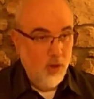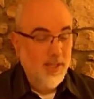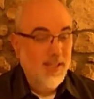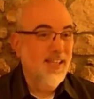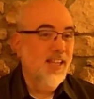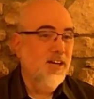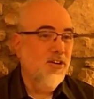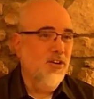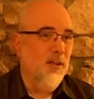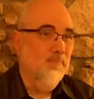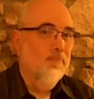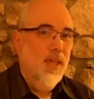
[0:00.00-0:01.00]
The
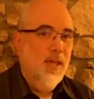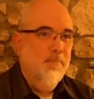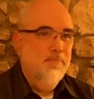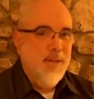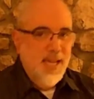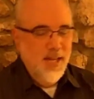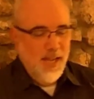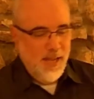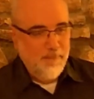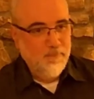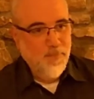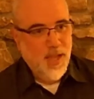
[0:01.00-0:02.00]
literal
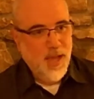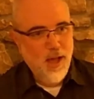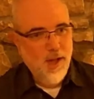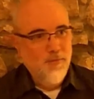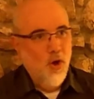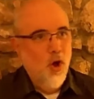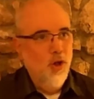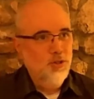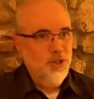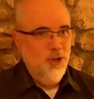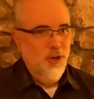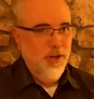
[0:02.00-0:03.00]
meaning of
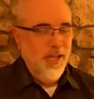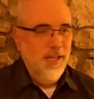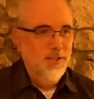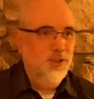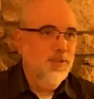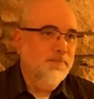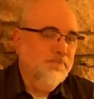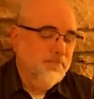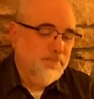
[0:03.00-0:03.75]
altar is,